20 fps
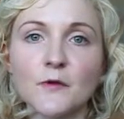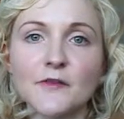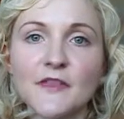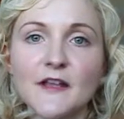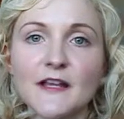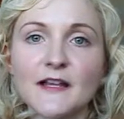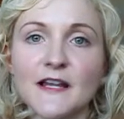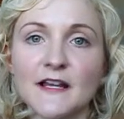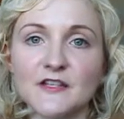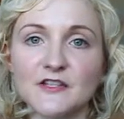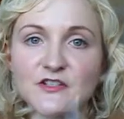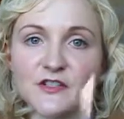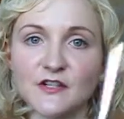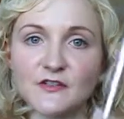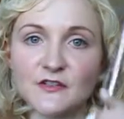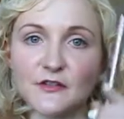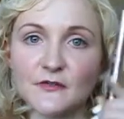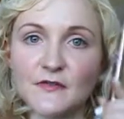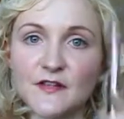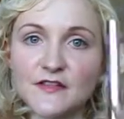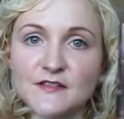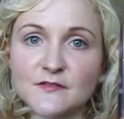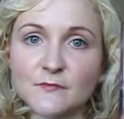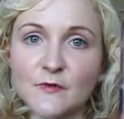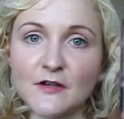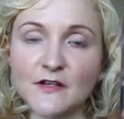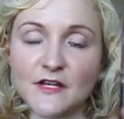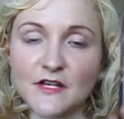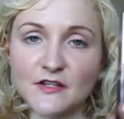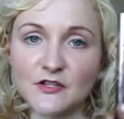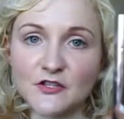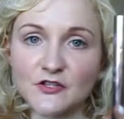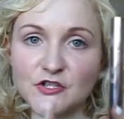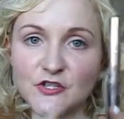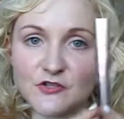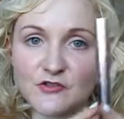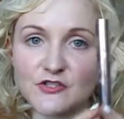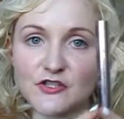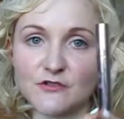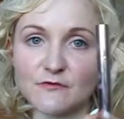with the collection, they do this one in the
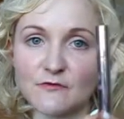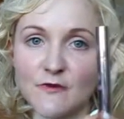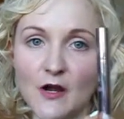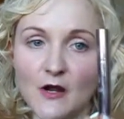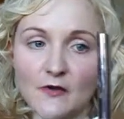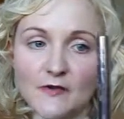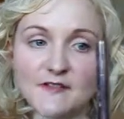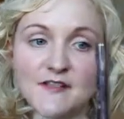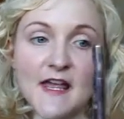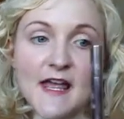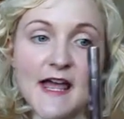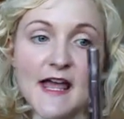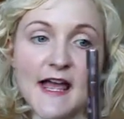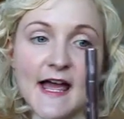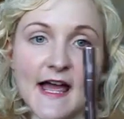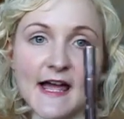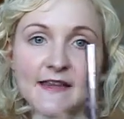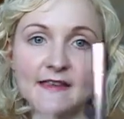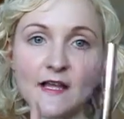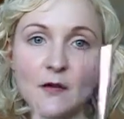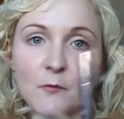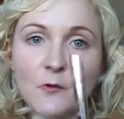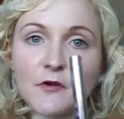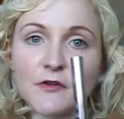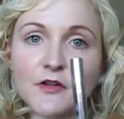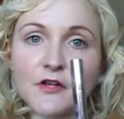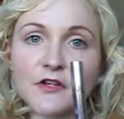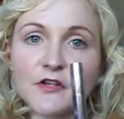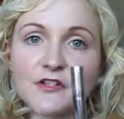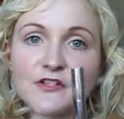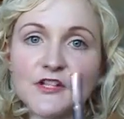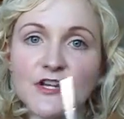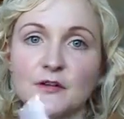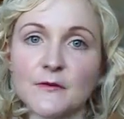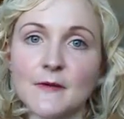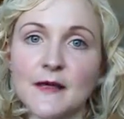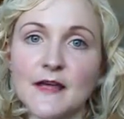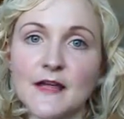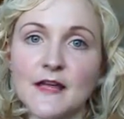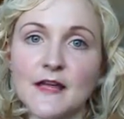Touche and Rose, and then what they're going to
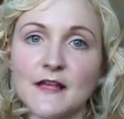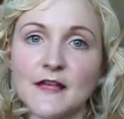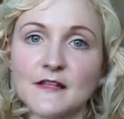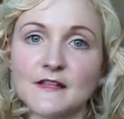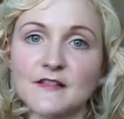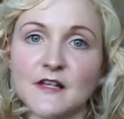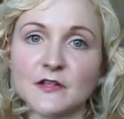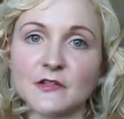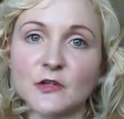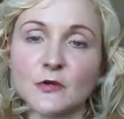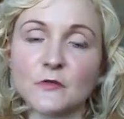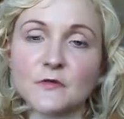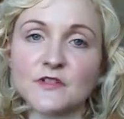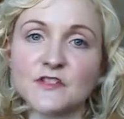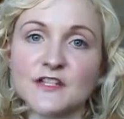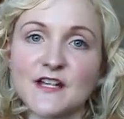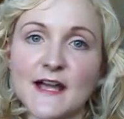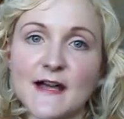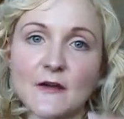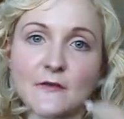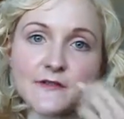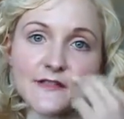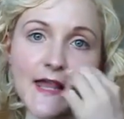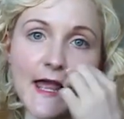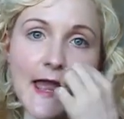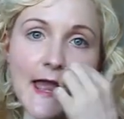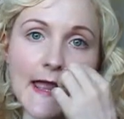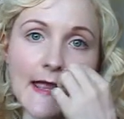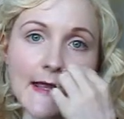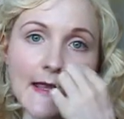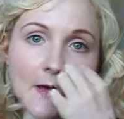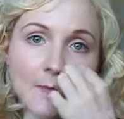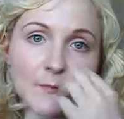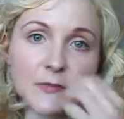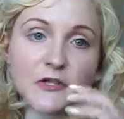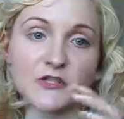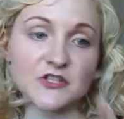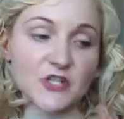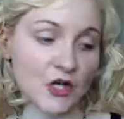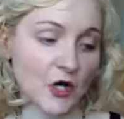do is launch out a
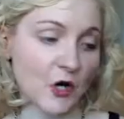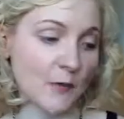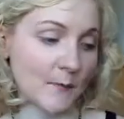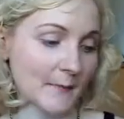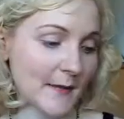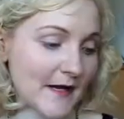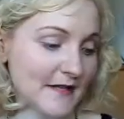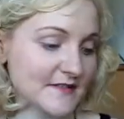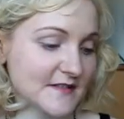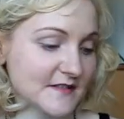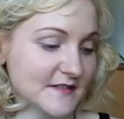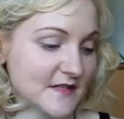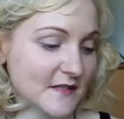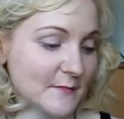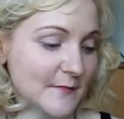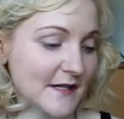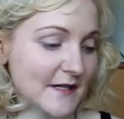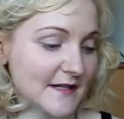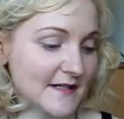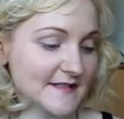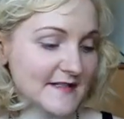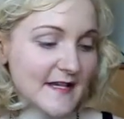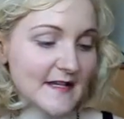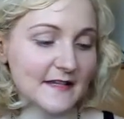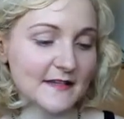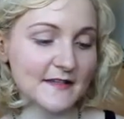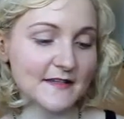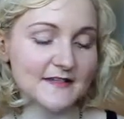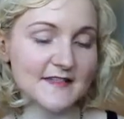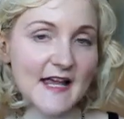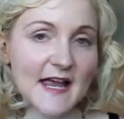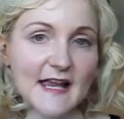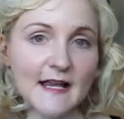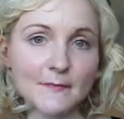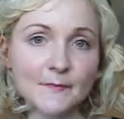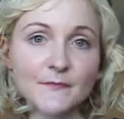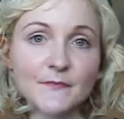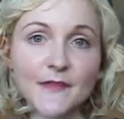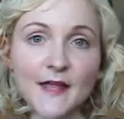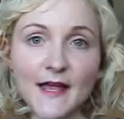blusher compact. So it's going to be exactly the
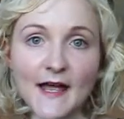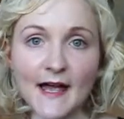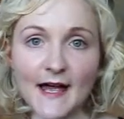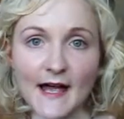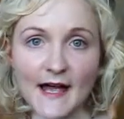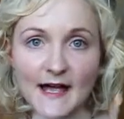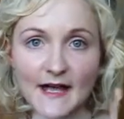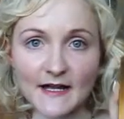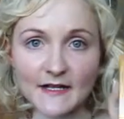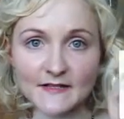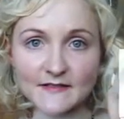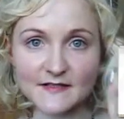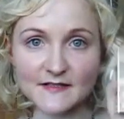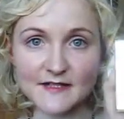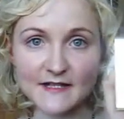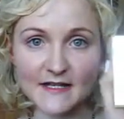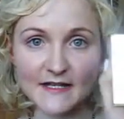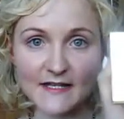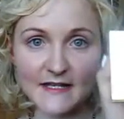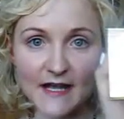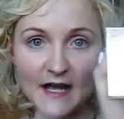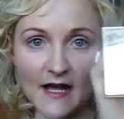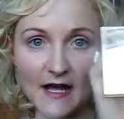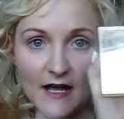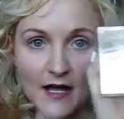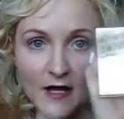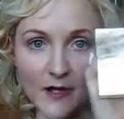same as the